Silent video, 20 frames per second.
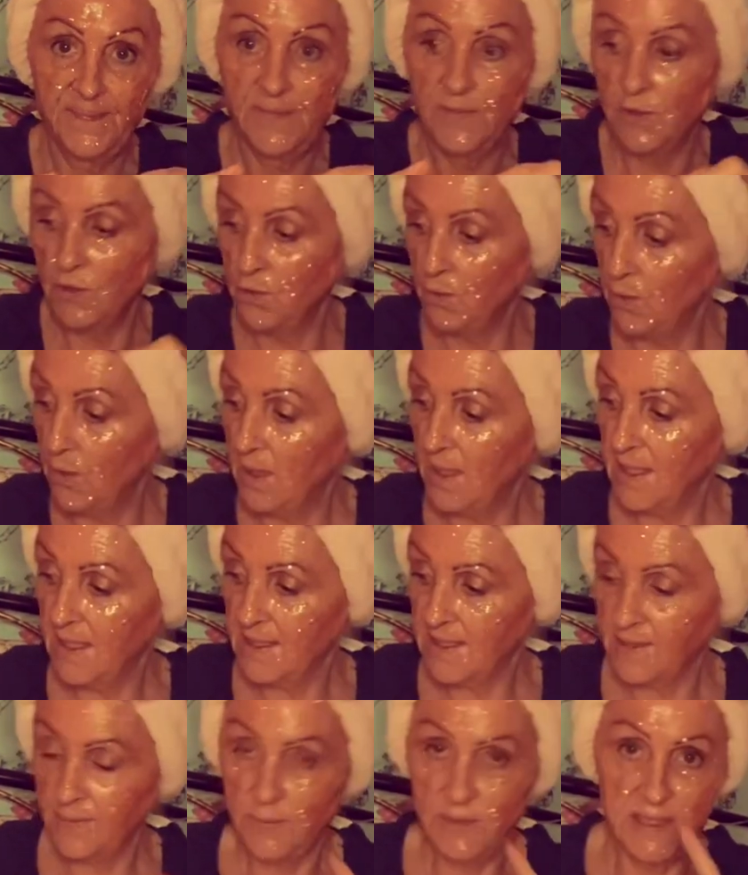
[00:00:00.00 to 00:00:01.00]
So, as
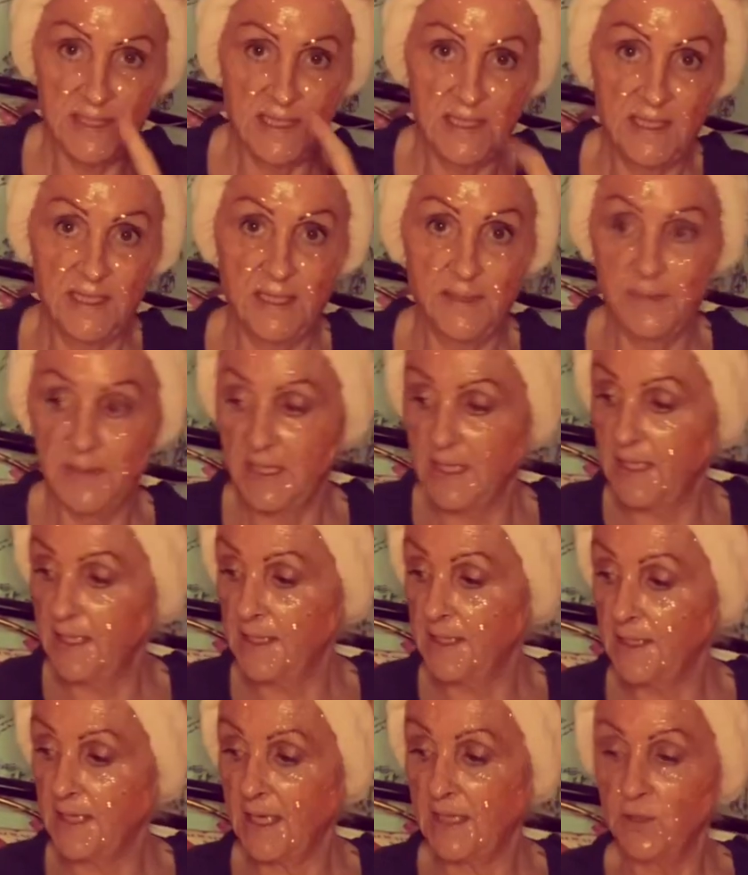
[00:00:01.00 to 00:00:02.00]
I was saying at the
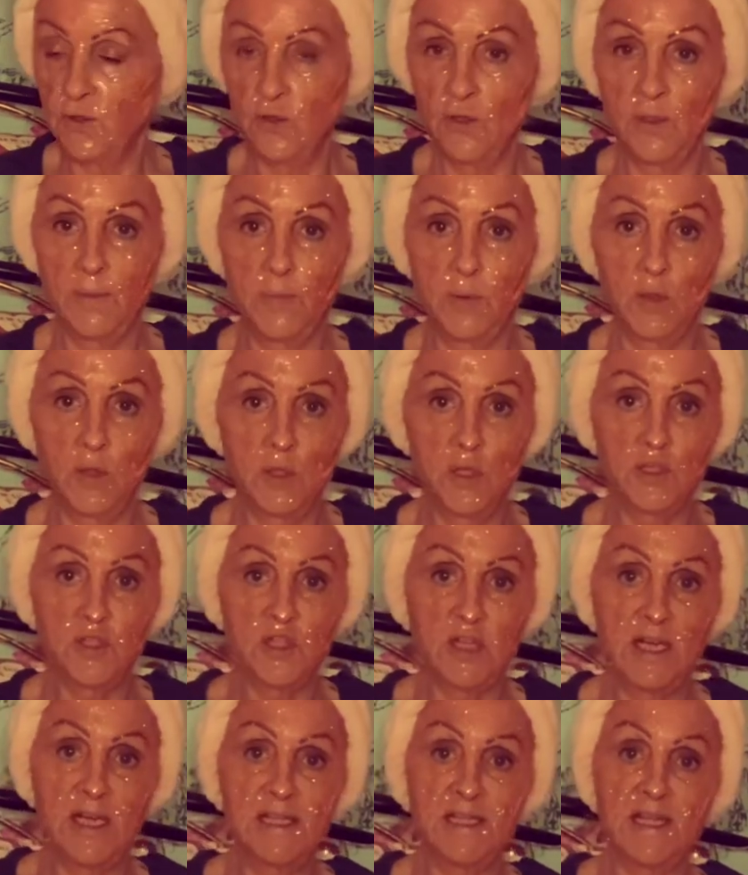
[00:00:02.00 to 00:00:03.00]
beginning, I do
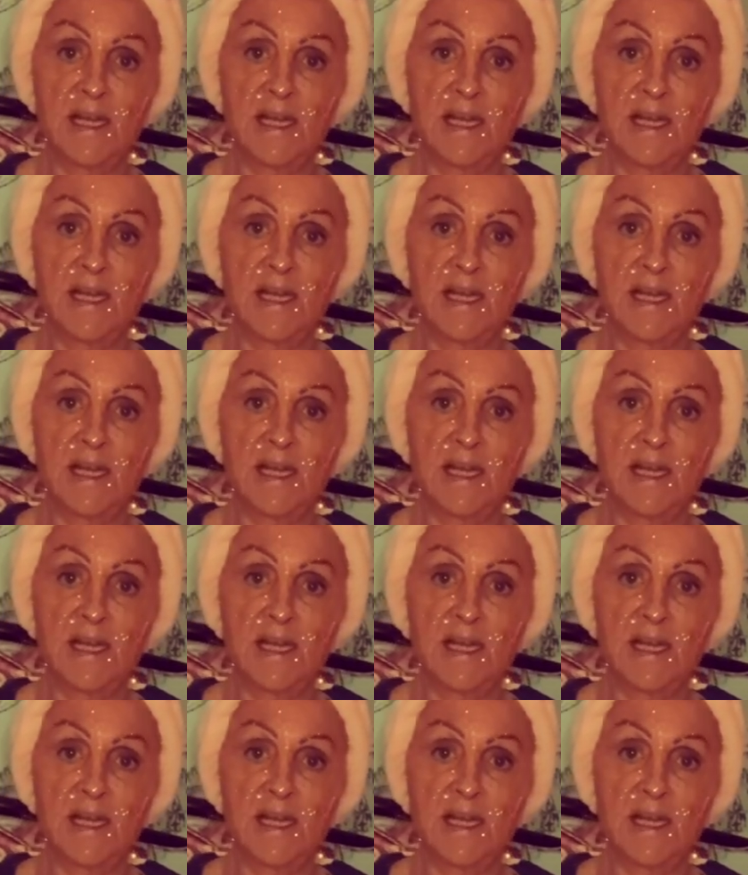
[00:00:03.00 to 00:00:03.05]
apologise.